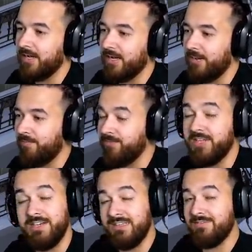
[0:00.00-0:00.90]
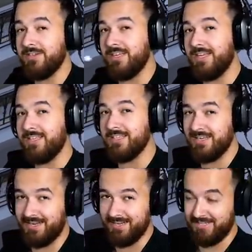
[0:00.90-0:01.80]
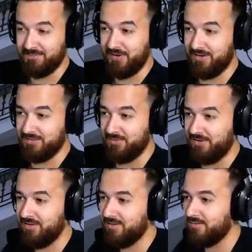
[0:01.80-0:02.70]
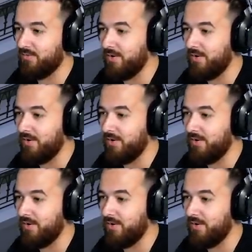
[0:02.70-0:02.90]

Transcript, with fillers: Um, didn't even need the Deadly Spells mod.